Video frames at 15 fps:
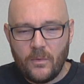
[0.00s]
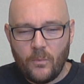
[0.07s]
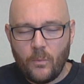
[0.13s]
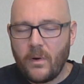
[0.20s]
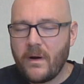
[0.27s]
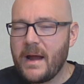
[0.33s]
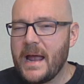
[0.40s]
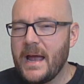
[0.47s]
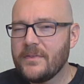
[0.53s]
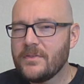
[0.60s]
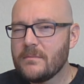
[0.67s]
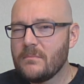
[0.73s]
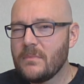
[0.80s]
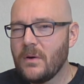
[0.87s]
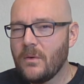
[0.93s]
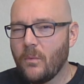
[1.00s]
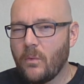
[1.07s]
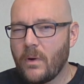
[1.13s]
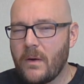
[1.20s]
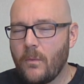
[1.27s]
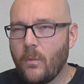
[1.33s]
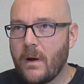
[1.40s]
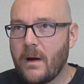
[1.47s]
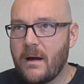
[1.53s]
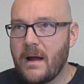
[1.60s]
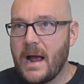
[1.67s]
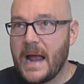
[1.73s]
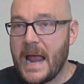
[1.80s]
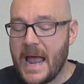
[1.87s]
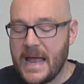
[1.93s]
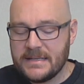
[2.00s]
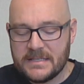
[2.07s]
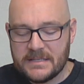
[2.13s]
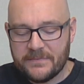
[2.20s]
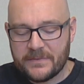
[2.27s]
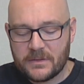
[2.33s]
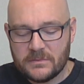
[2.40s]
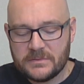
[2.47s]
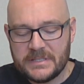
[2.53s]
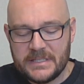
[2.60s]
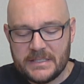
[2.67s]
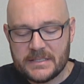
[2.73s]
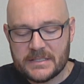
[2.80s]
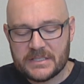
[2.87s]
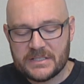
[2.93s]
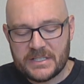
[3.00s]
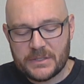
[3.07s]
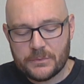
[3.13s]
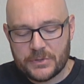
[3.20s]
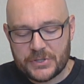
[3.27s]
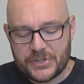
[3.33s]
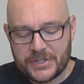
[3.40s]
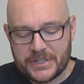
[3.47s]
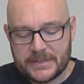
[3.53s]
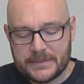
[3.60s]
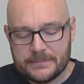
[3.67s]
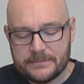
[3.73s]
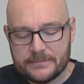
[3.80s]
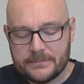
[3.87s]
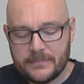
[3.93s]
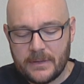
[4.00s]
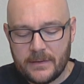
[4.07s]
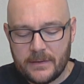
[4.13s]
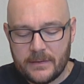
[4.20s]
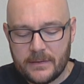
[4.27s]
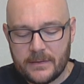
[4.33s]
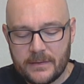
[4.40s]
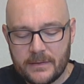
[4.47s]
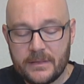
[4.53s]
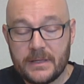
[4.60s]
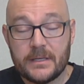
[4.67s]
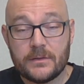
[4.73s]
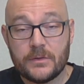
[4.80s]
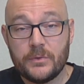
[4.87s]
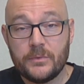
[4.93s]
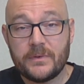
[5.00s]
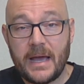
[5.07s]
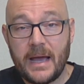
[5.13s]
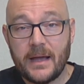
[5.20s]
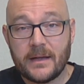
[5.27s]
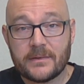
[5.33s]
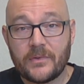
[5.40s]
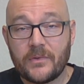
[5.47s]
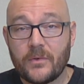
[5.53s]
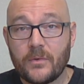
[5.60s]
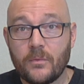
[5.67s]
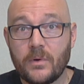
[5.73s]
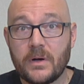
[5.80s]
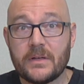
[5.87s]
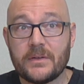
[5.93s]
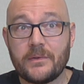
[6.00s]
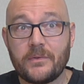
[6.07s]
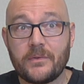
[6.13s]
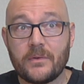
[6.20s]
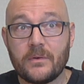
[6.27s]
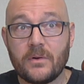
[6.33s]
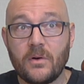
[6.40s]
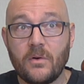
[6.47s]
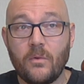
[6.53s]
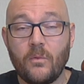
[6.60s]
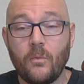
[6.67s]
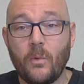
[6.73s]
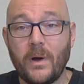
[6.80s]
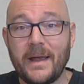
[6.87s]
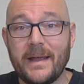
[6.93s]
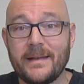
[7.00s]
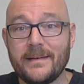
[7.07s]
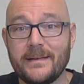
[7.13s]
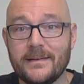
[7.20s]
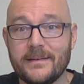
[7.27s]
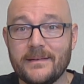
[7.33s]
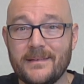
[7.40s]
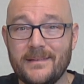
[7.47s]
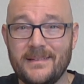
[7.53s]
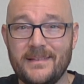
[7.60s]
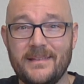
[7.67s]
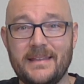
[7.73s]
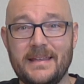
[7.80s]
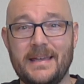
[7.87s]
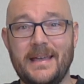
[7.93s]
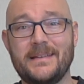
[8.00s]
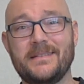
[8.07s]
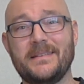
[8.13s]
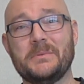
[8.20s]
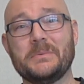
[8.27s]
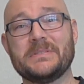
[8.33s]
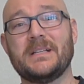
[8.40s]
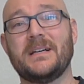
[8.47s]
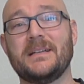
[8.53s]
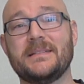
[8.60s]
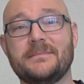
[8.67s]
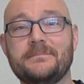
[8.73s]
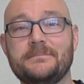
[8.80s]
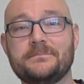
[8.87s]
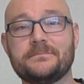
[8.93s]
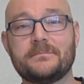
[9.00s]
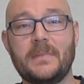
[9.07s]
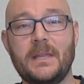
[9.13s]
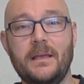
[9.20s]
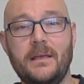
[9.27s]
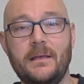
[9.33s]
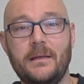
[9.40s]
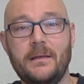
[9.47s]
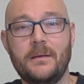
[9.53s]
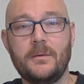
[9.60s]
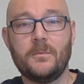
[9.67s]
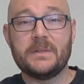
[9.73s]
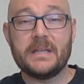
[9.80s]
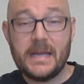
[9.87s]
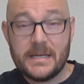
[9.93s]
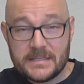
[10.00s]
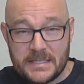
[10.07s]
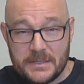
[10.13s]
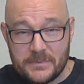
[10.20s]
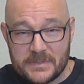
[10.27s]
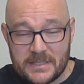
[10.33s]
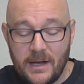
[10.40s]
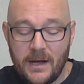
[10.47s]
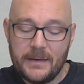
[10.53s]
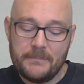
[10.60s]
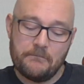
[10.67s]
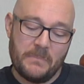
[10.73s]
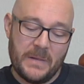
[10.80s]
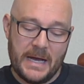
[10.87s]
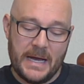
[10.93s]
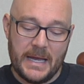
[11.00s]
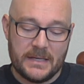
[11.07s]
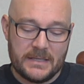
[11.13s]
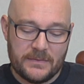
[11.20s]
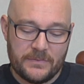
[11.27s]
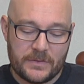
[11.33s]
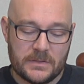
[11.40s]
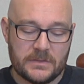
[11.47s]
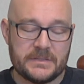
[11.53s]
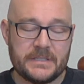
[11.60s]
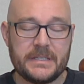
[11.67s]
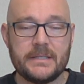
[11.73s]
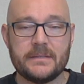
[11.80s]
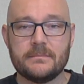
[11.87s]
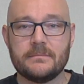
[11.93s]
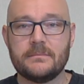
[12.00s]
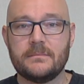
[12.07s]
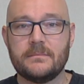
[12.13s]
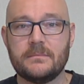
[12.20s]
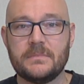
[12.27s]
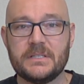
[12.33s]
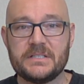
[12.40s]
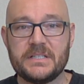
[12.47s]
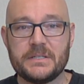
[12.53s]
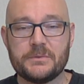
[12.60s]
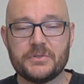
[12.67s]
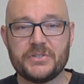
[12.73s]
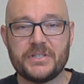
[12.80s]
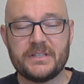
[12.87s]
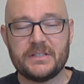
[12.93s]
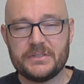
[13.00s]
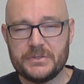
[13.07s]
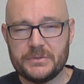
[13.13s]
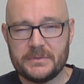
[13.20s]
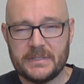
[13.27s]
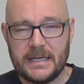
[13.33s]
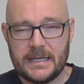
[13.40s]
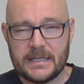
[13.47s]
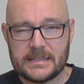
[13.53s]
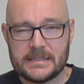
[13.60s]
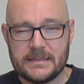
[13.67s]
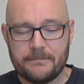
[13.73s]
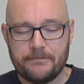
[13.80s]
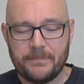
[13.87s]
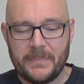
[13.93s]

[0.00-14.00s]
where I had difficulty distinguishing the two DACs was when the AC was on. When the AC was on, I had difficulty distinguishing the two DACs.